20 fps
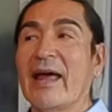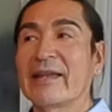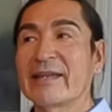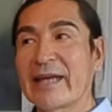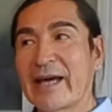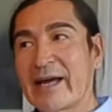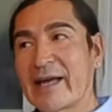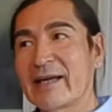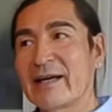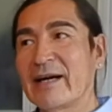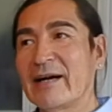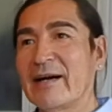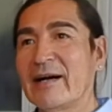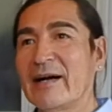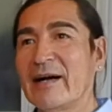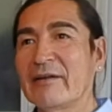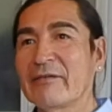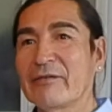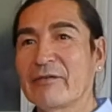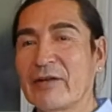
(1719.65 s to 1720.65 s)
And
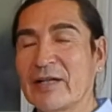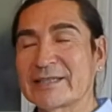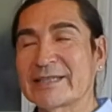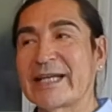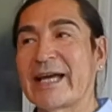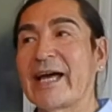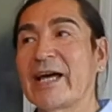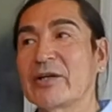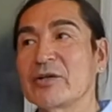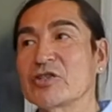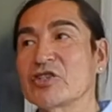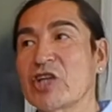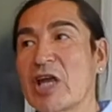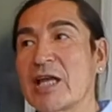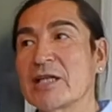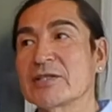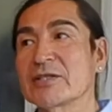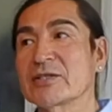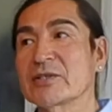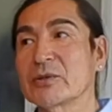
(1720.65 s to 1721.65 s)
I felt I had to
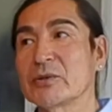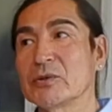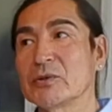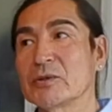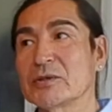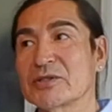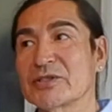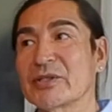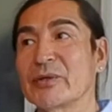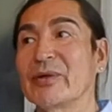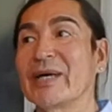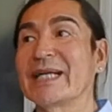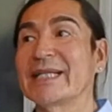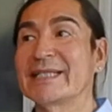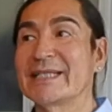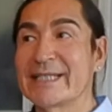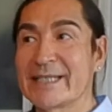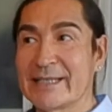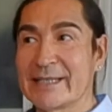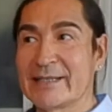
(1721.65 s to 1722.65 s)
change schools, so I
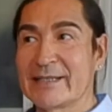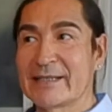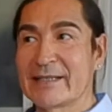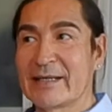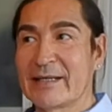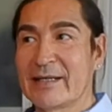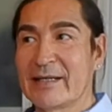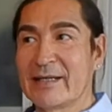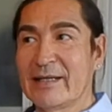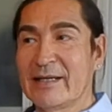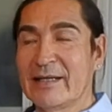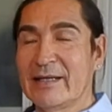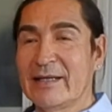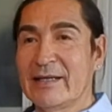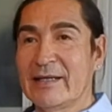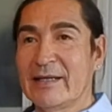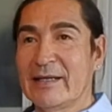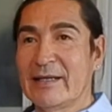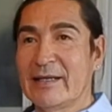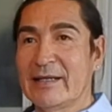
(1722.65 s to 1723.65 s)
did.
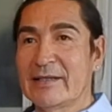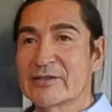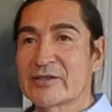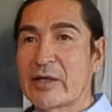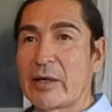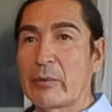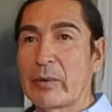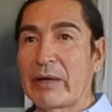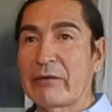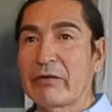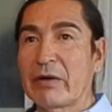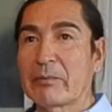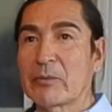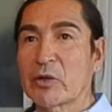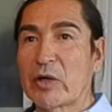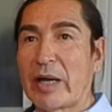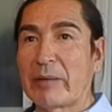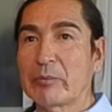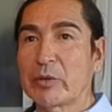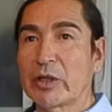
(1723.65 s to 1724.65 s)
So I went from
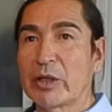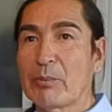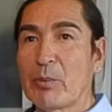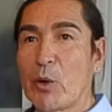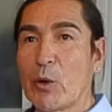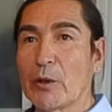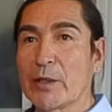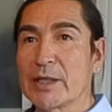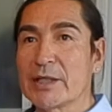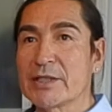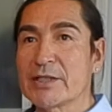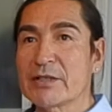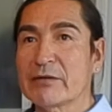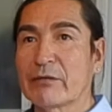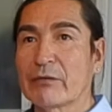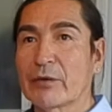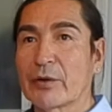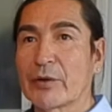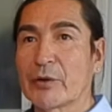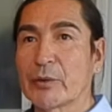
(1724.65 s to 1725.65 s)
Cranberry Portage
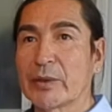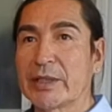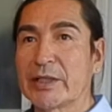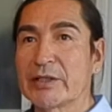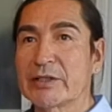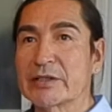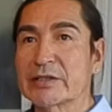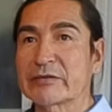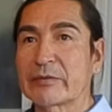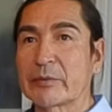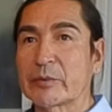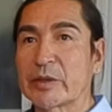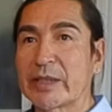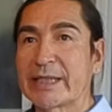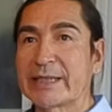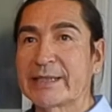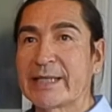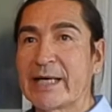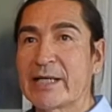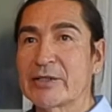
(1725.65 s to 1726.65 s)
for 3 years, from
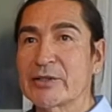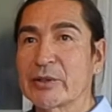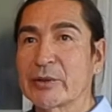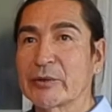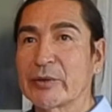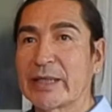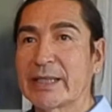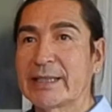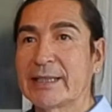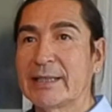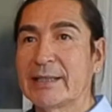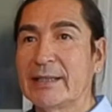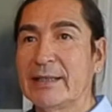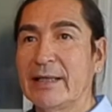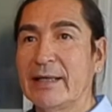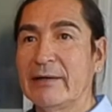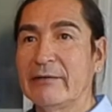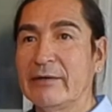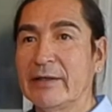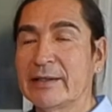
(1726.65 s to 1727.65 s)
grade 9 to grade
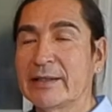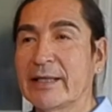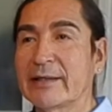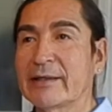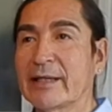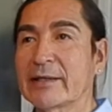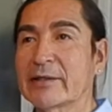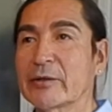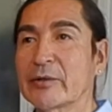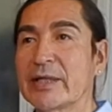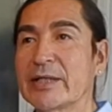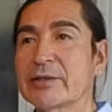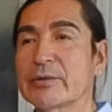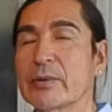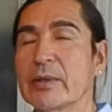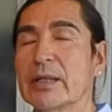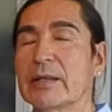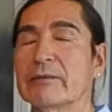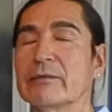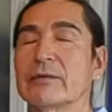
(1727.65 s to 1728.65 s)
11. And then grade
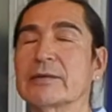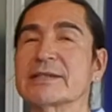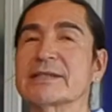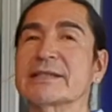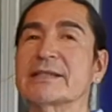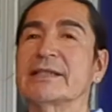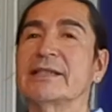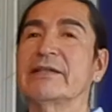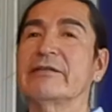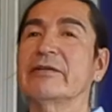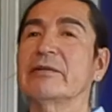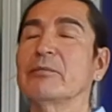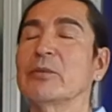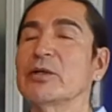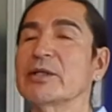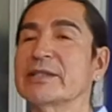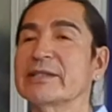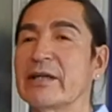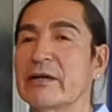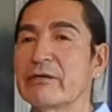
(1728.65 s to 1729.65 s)
12 was even
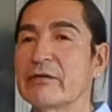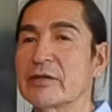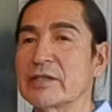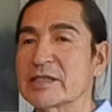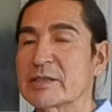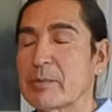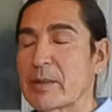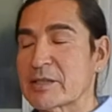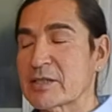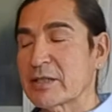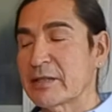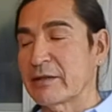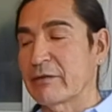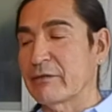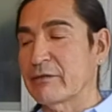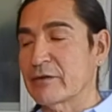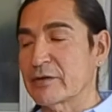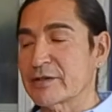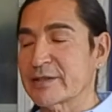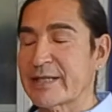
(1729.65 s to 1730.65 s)
more tougher, especially the
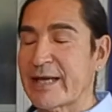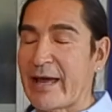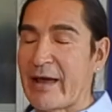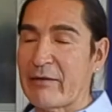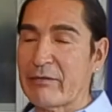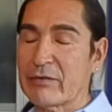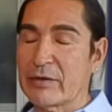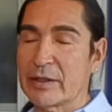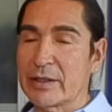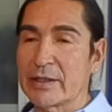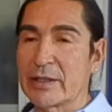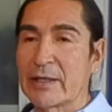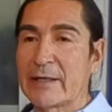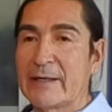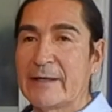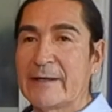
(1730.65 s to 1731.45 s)
first half year.